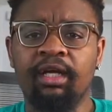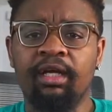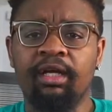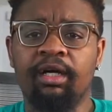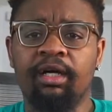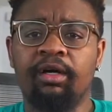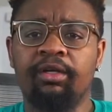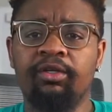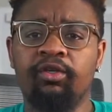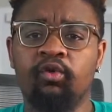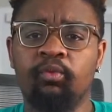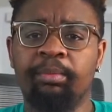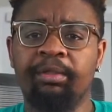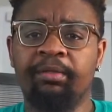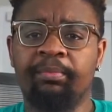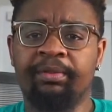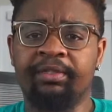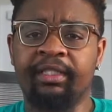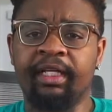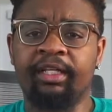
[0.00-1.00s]
you'll be
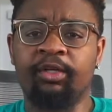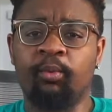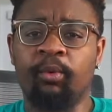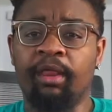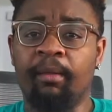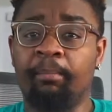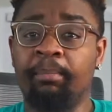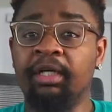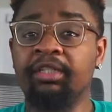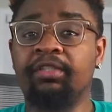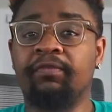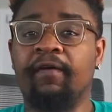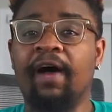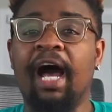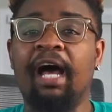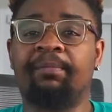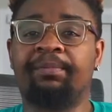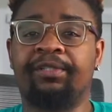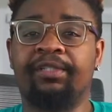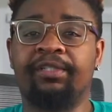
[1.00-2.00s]
presented with a bunch of
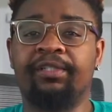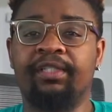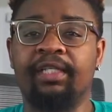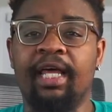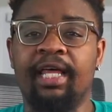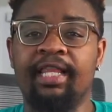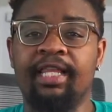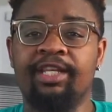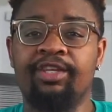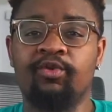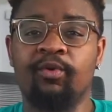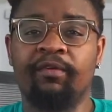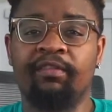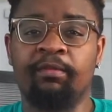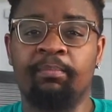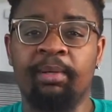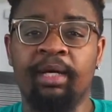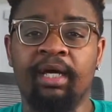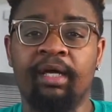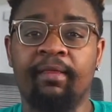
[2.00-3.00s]
options, and then you have to
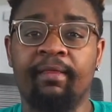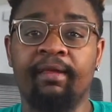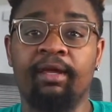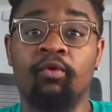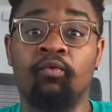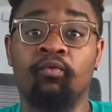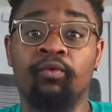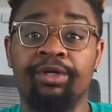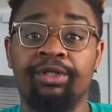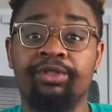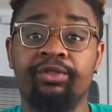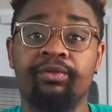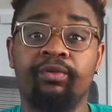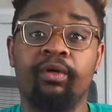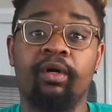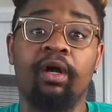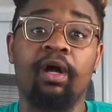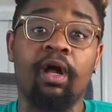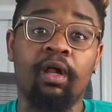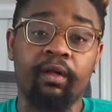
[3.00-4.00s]
pick the original
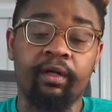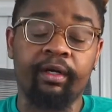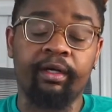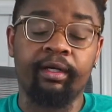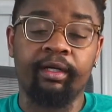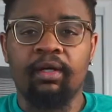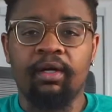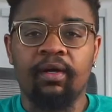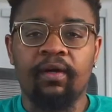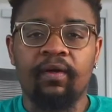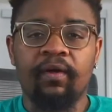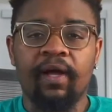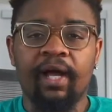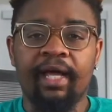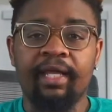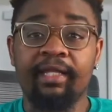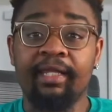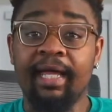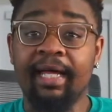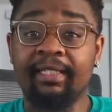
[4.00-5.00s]
color.
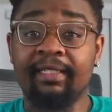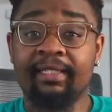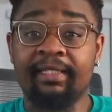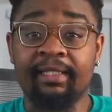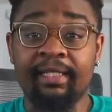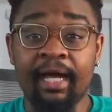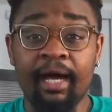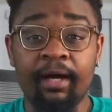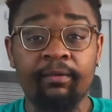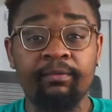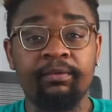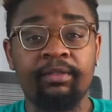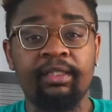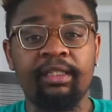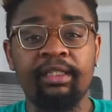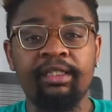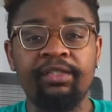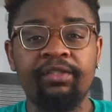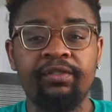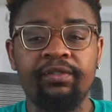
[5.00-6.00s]
And that
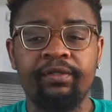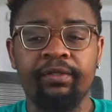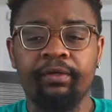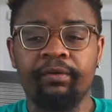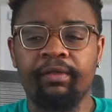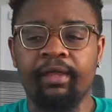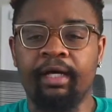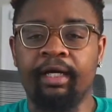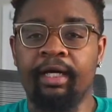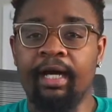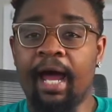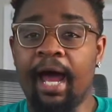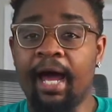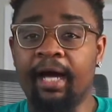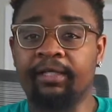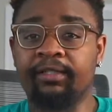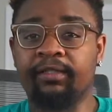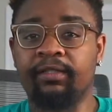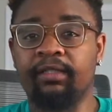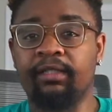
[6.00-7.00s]
sounds easier than it
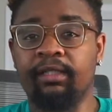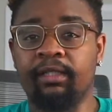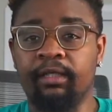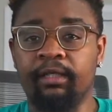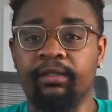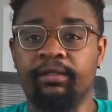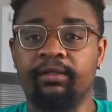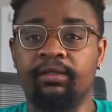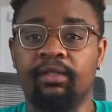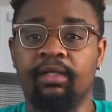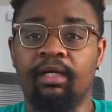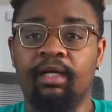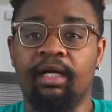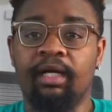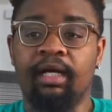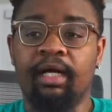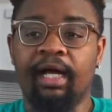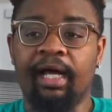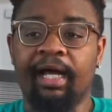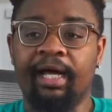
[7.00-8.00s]
actually is,
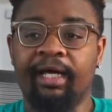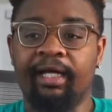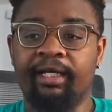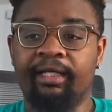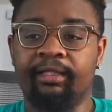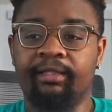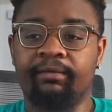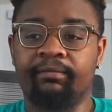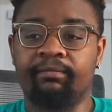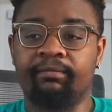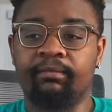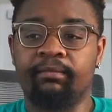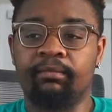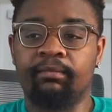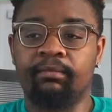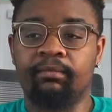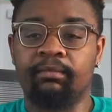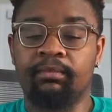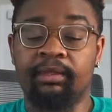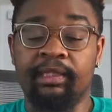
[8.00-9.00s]
and
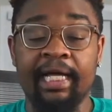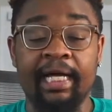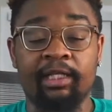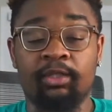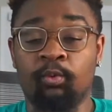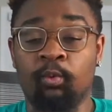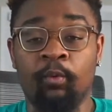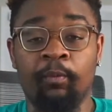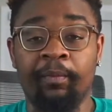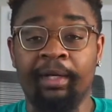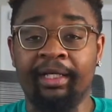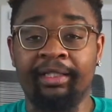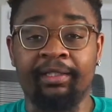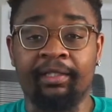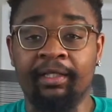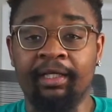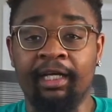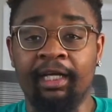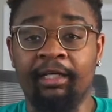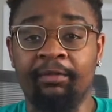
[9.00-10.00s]
that's what makes the
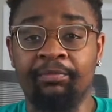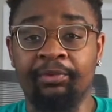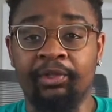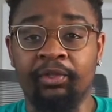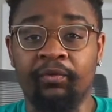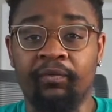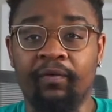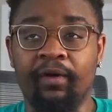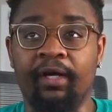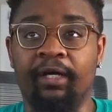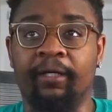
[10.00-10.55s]
game so fun.